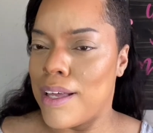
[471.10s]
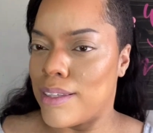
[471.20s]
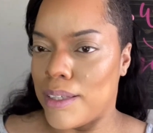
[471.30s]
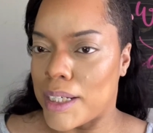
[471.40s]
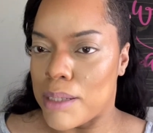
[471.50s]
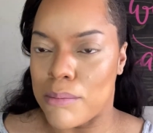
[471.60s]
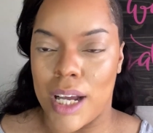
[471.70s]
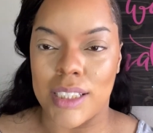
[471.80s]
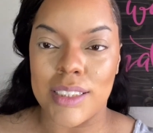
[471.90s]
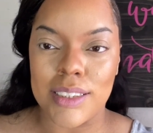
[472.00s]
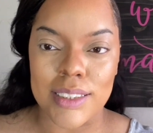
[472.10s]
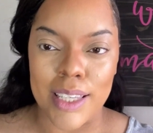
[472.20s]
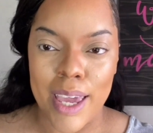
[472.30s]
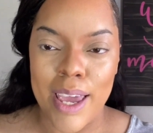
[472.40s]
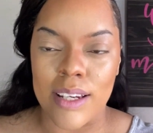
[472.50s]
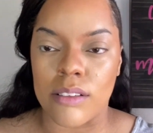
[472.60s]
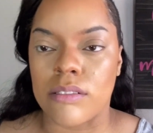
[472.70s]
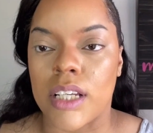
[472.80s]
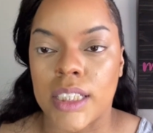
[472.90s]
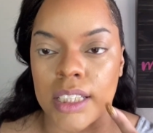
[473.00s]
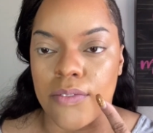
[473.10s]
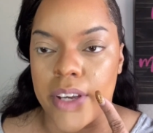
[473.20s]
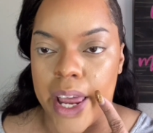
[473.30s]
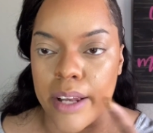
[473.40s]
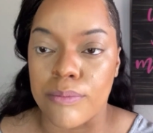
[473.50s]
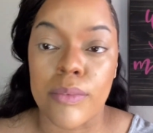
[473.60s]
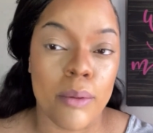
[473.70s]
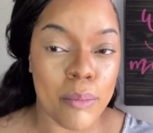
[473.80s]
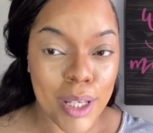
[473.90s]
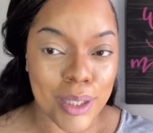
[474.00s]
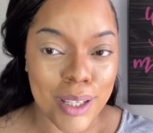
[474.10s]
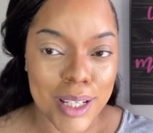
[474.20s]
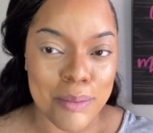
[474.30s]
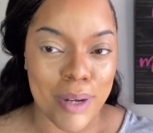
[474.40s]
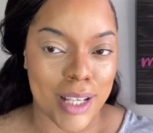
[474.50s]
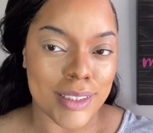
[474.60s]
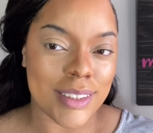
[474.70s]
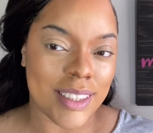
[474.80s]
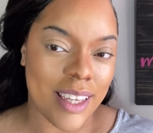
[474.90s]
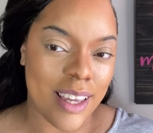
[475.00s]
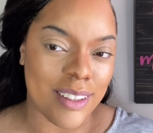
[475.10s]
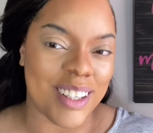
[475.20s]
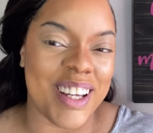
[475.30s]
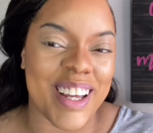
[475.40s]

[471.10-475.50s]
Look at my skin, except for that. But look at my skin.